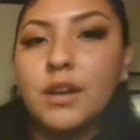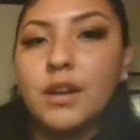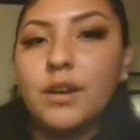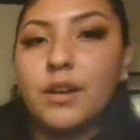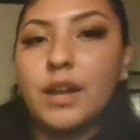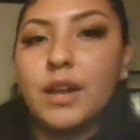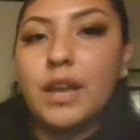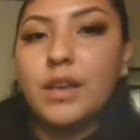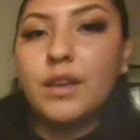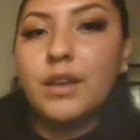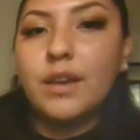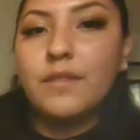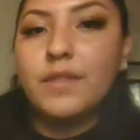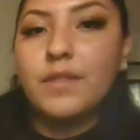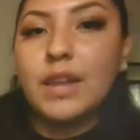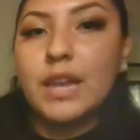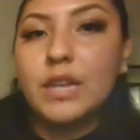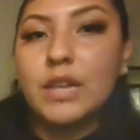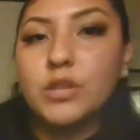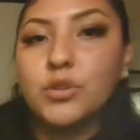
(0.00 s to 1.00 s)
Okay, you have
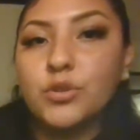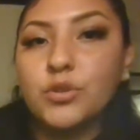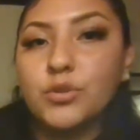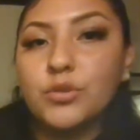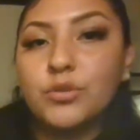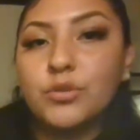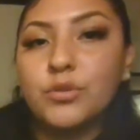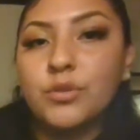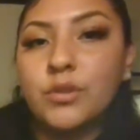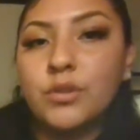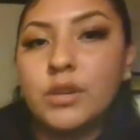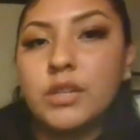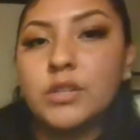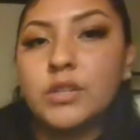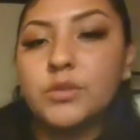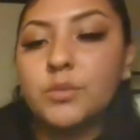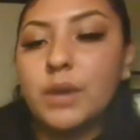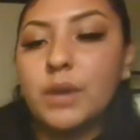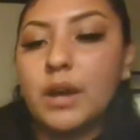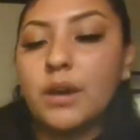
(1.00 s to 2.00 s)
an angel
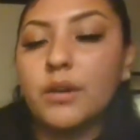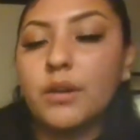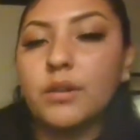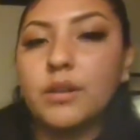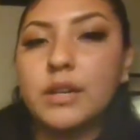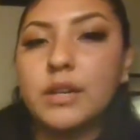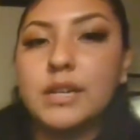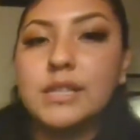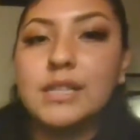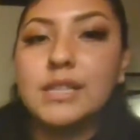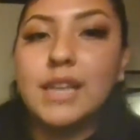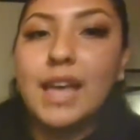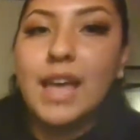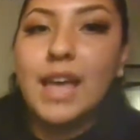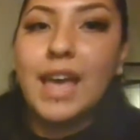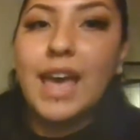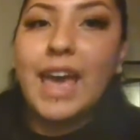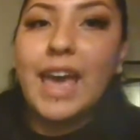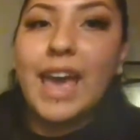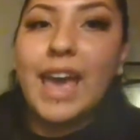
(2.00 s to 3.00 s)
as well, because
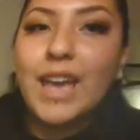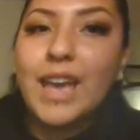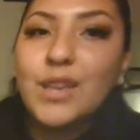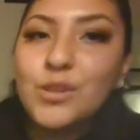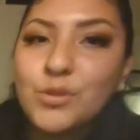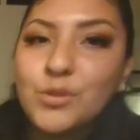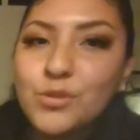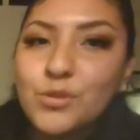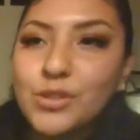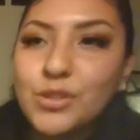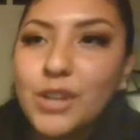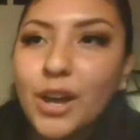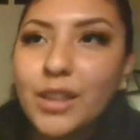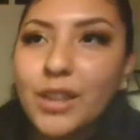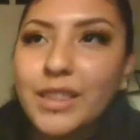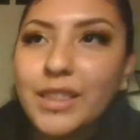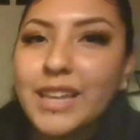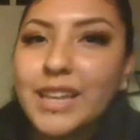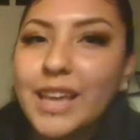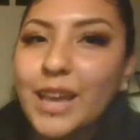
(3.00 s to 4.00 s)
angels,
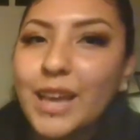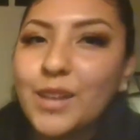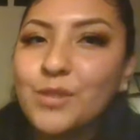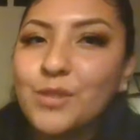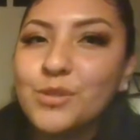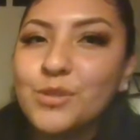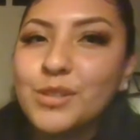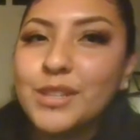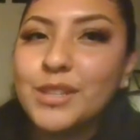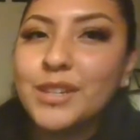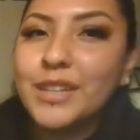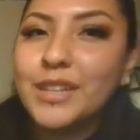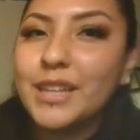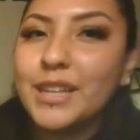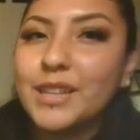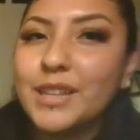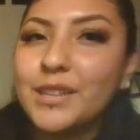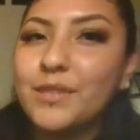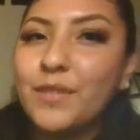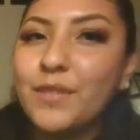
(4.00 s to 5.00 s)
y'all think angels look like
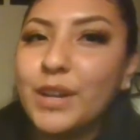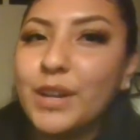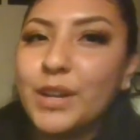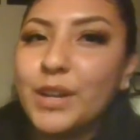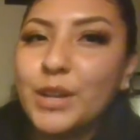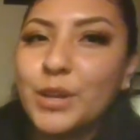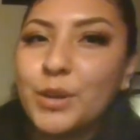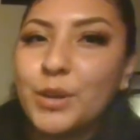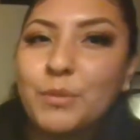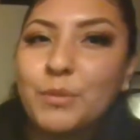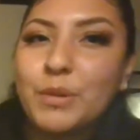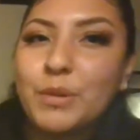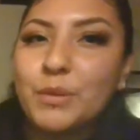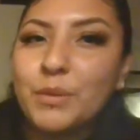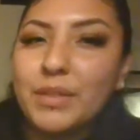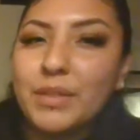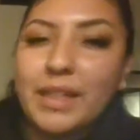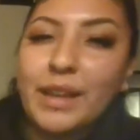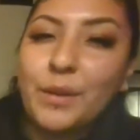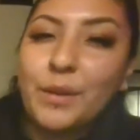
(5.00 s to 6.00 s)
this fucking human
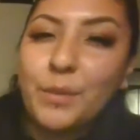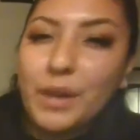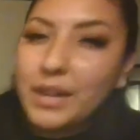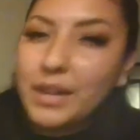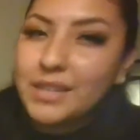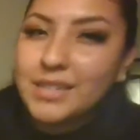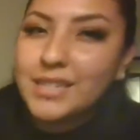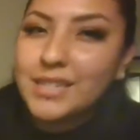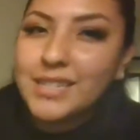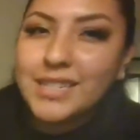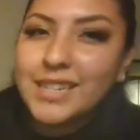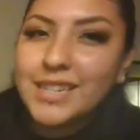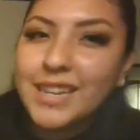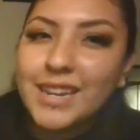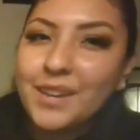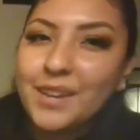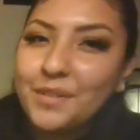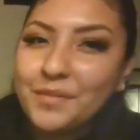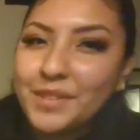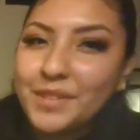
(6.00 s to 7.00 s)
with like wings and shit. They
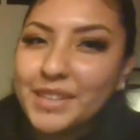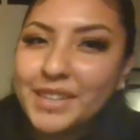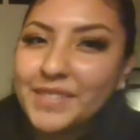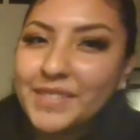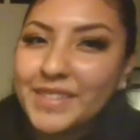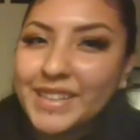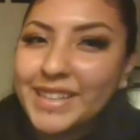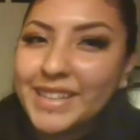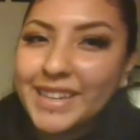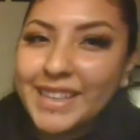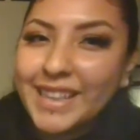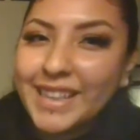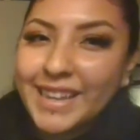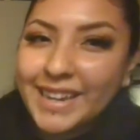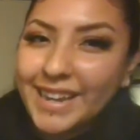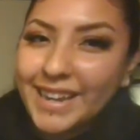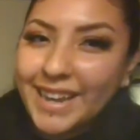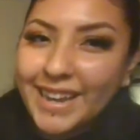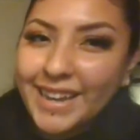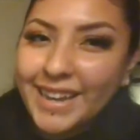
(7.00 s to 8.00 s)
don't really be looking like
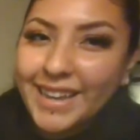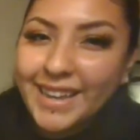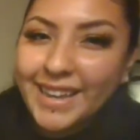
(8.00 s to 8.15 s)
that.